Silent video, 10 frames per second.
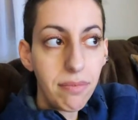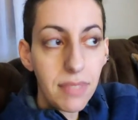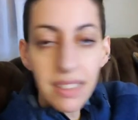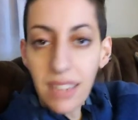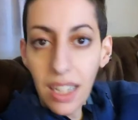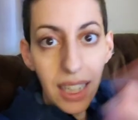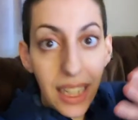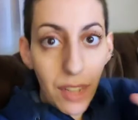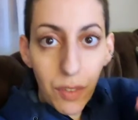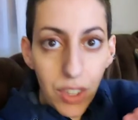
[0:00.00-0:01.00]
It's not like I
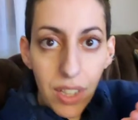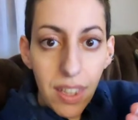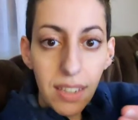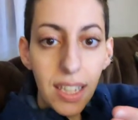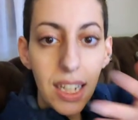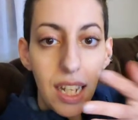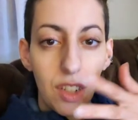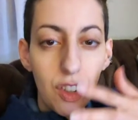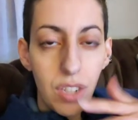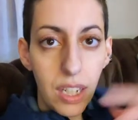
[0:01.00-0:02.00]
never did things like that.
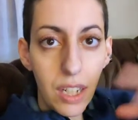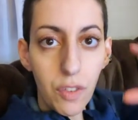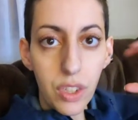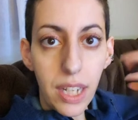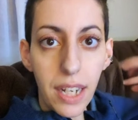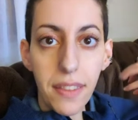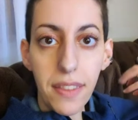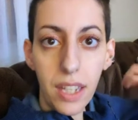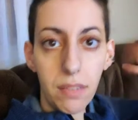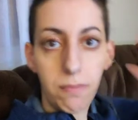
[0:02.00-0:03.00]
It's just I never did
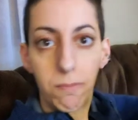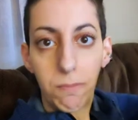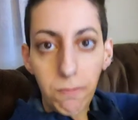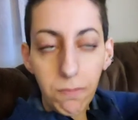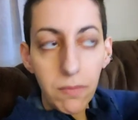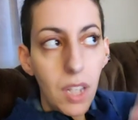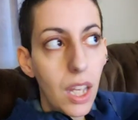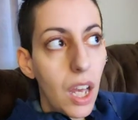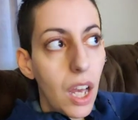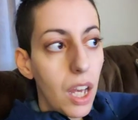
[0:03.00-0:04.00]
anything
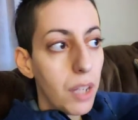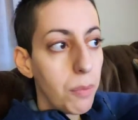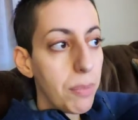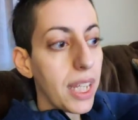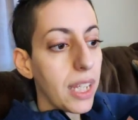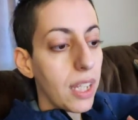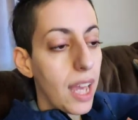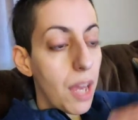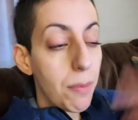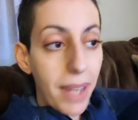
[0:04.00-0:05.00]
big,
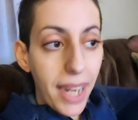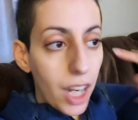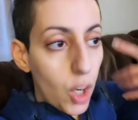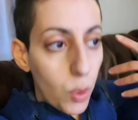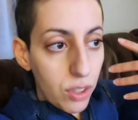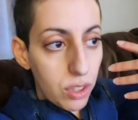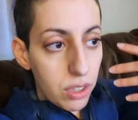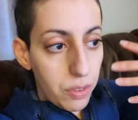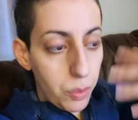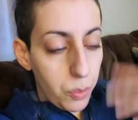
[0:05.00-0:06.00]
and my hair always looked
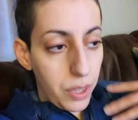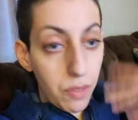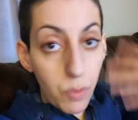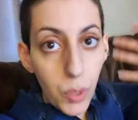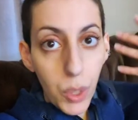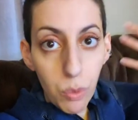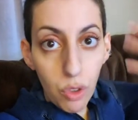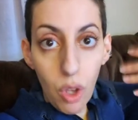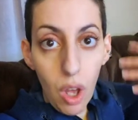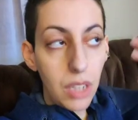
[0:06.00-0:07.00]
different. Even when it was
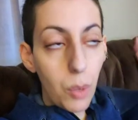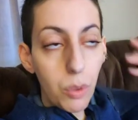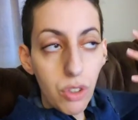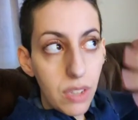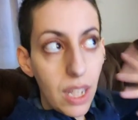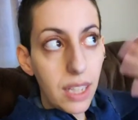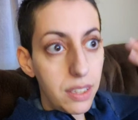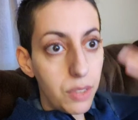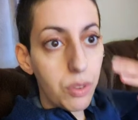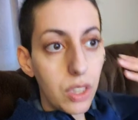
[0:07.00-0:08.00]
long, I would just style it
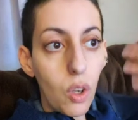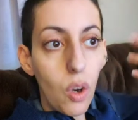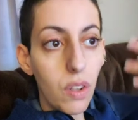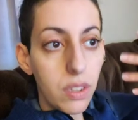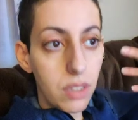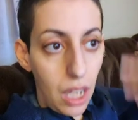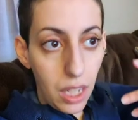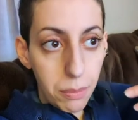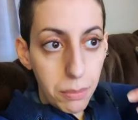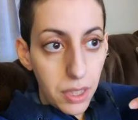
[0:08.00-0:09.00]
differently all the
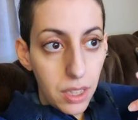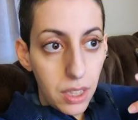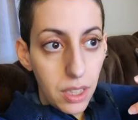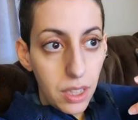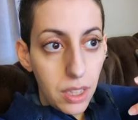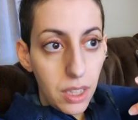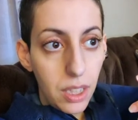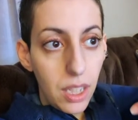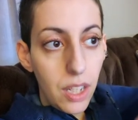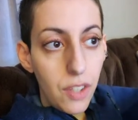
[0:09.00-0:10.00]
time.
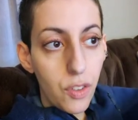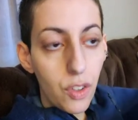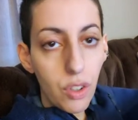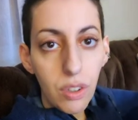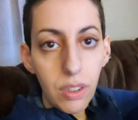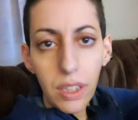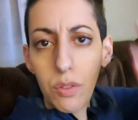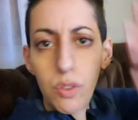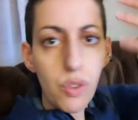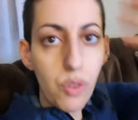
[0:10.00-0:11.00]
Either like
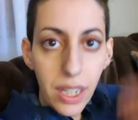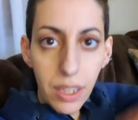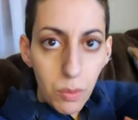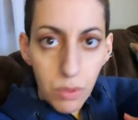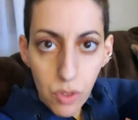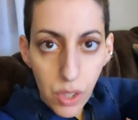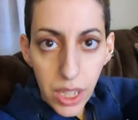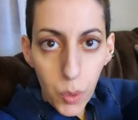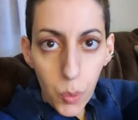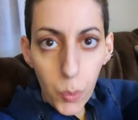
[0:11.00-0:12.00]

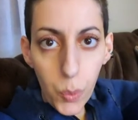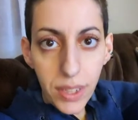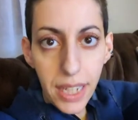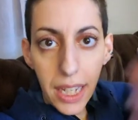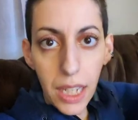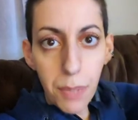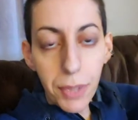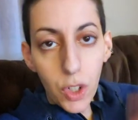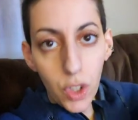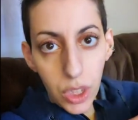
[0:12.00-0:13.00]
straightening one day, keeping
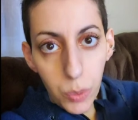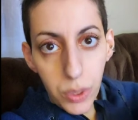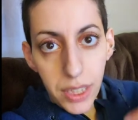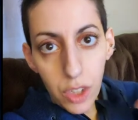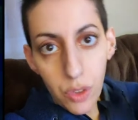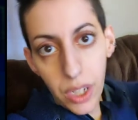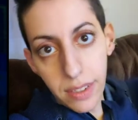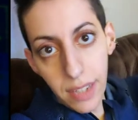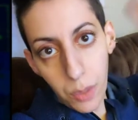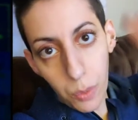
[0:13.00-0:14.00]
it curly one day, trying
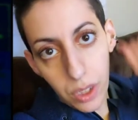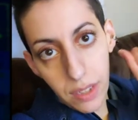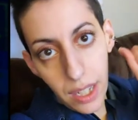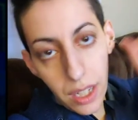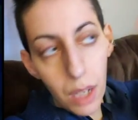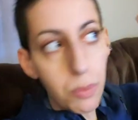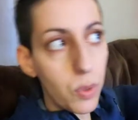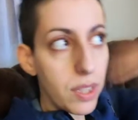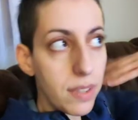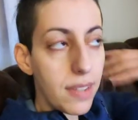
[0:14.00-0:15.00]
to tie one side up, do
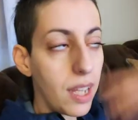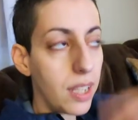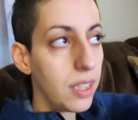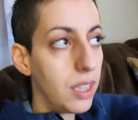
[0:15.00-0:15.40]
this, that.